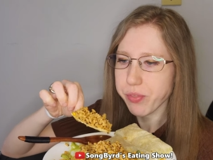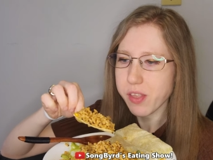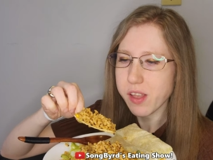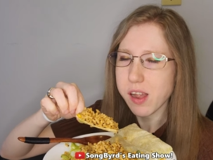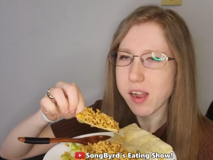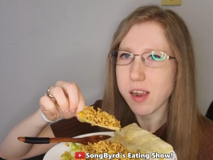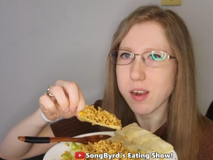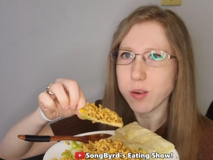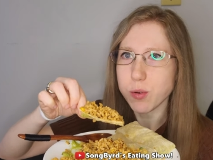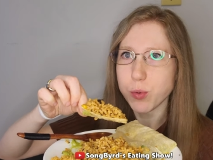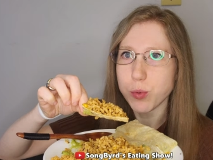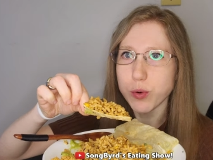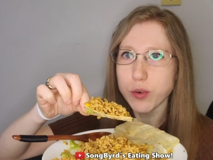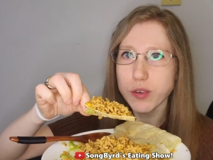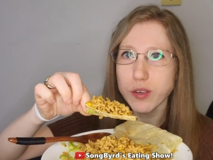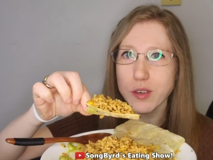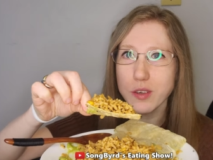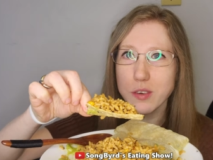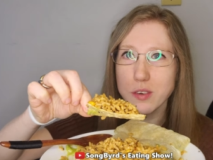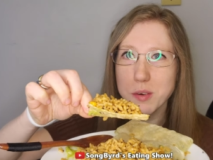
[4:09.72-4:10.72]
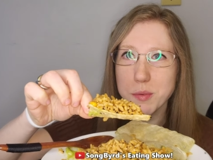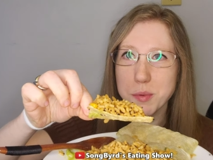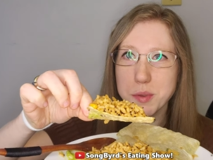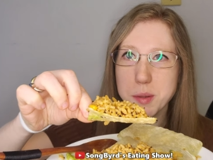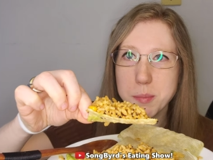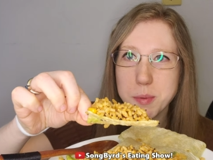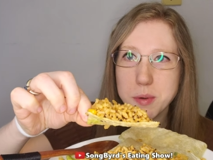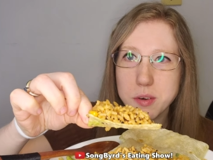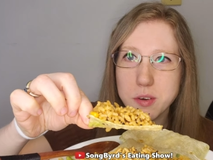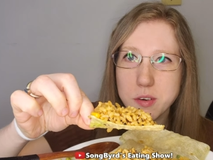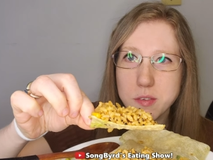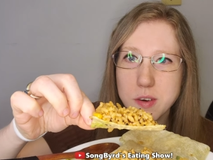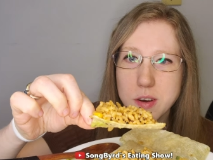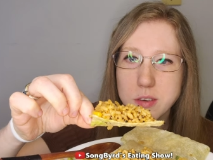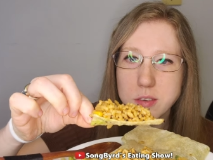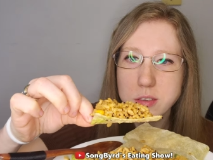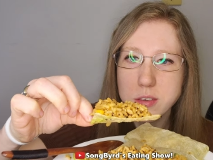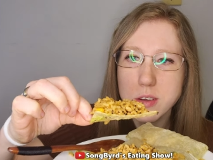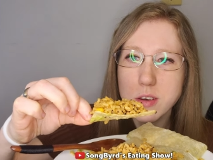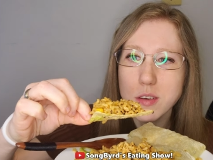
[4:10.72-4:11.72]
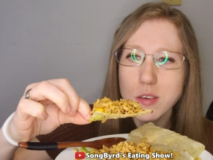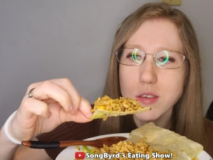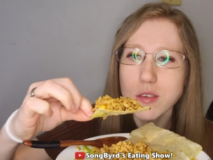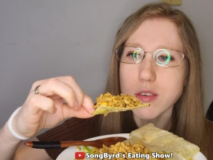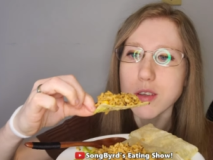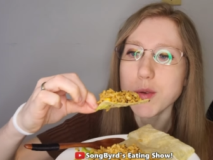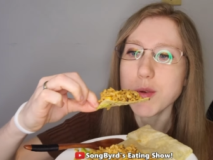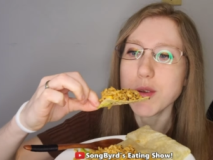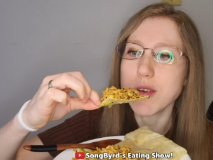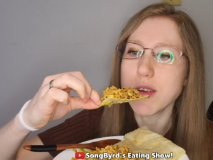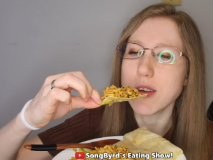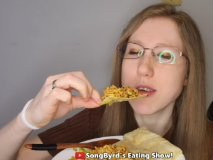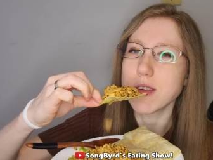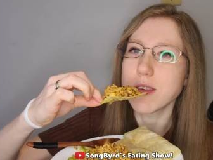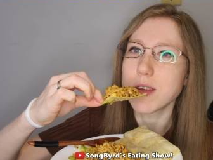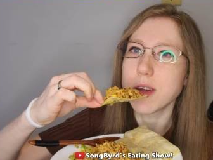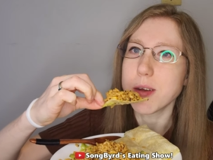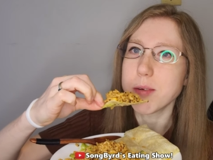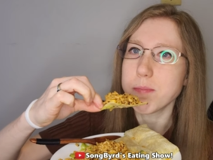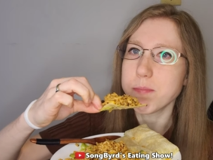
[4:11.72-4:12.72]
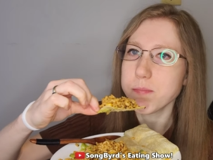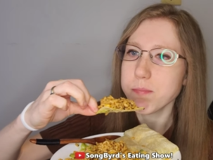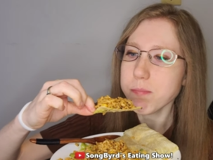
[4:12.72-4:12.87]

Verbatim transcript: I like tortilla chip with a bunch of rice on it. Let's see what it tastes like.